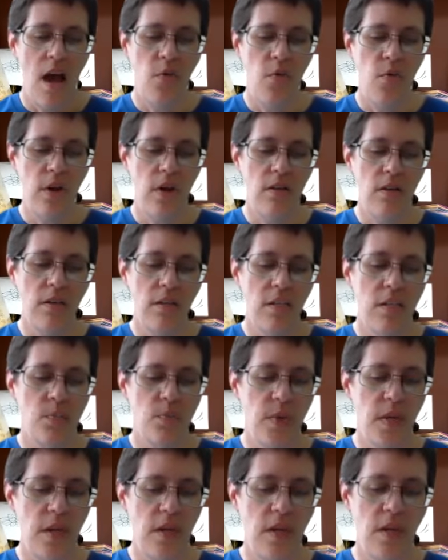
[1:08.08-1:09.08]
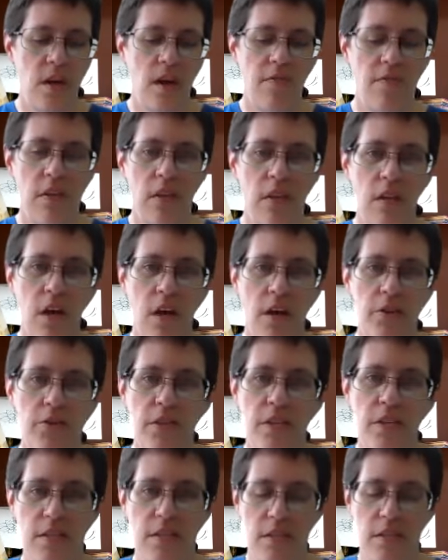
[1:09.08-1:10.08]
I rarely speak of the
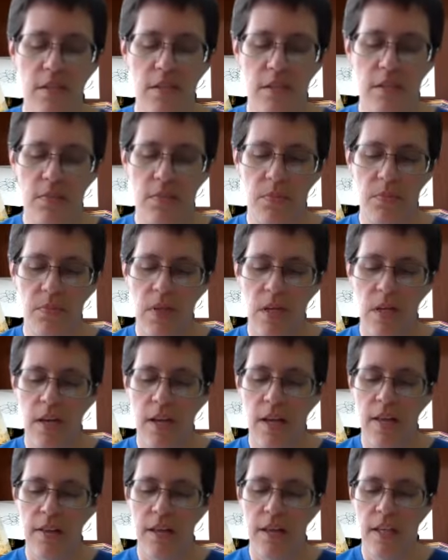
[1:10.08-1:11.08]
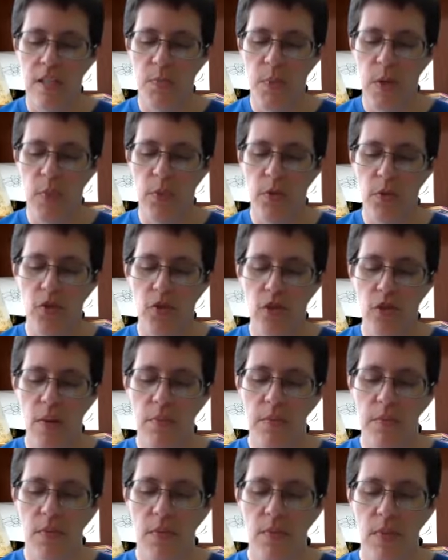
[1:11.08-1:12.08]
laundry system, lest people
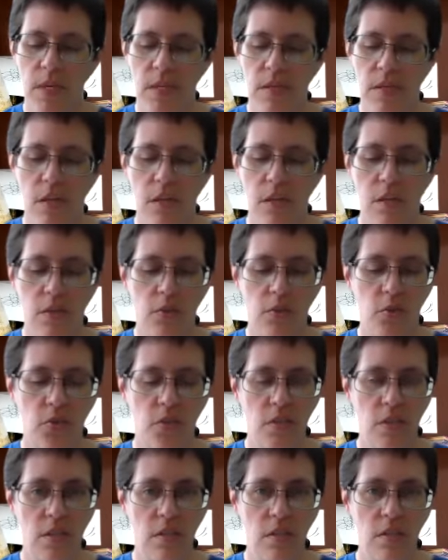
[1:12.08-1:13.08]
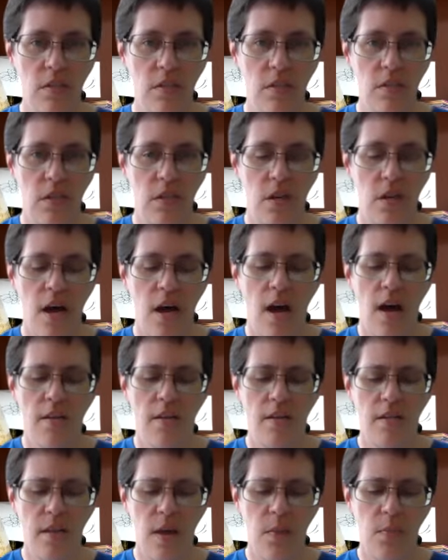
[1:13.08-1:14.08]
jump to misconclusions,
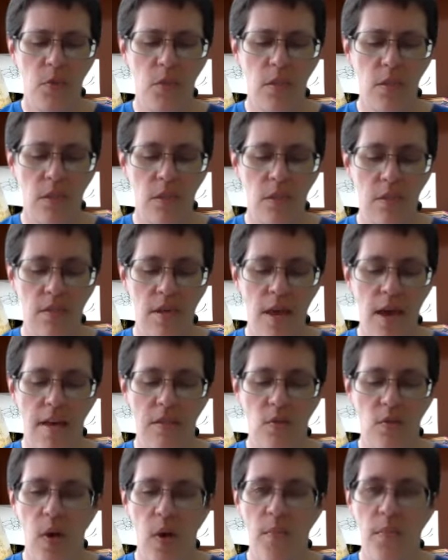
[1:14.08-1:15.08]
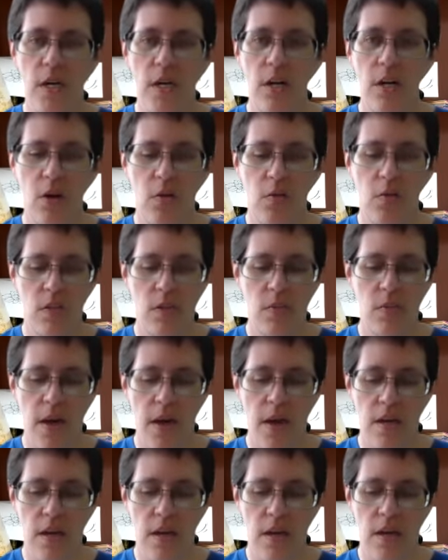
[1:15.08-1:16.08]
assumptions, as women are known to
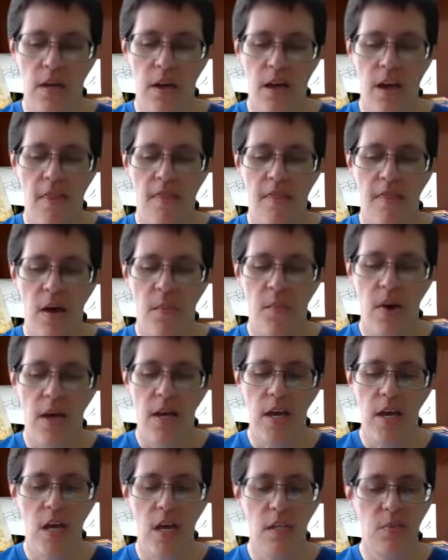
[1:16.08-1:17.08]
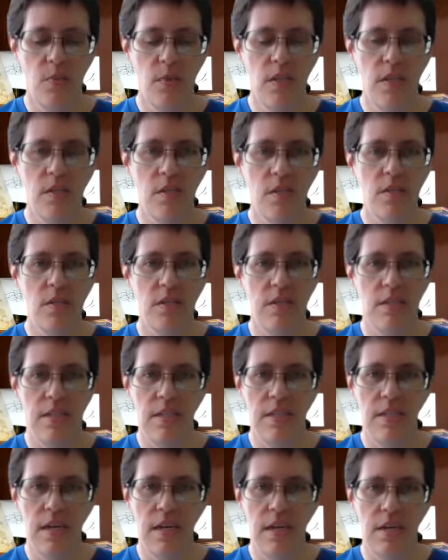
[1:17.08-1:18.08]
make, that my husband's
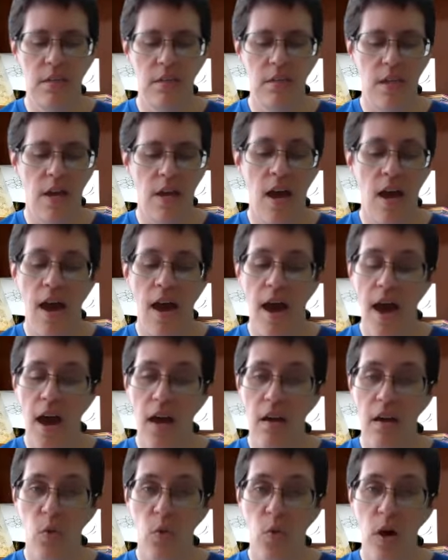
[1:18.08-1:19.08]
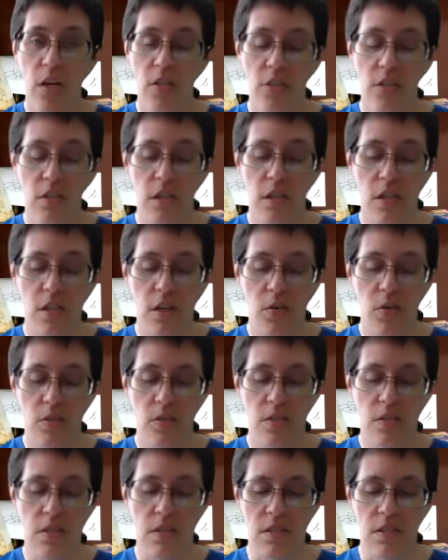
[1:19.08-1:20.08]
detailed how to wash the
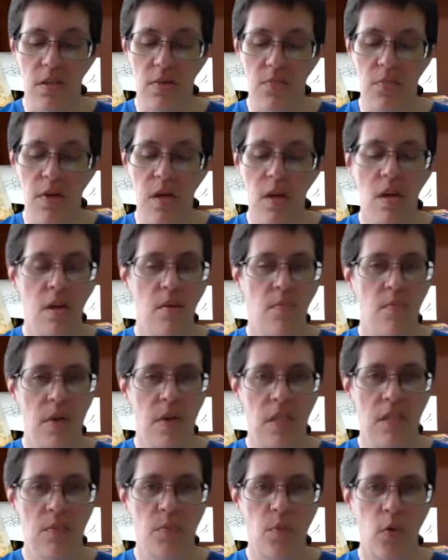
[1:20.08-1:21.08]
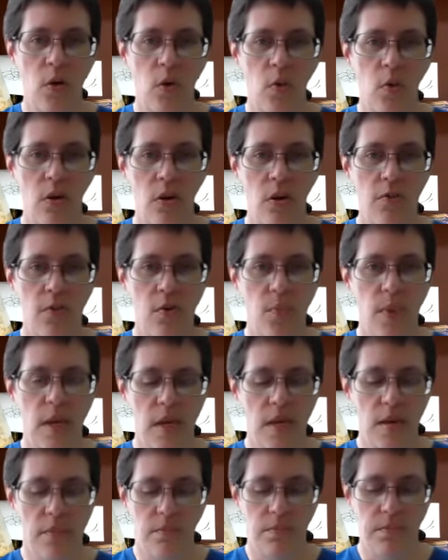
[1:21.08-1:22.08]
clothes system means more work for
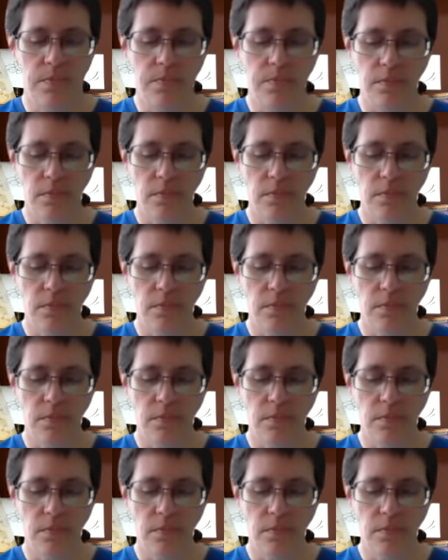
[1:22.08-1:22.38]
me.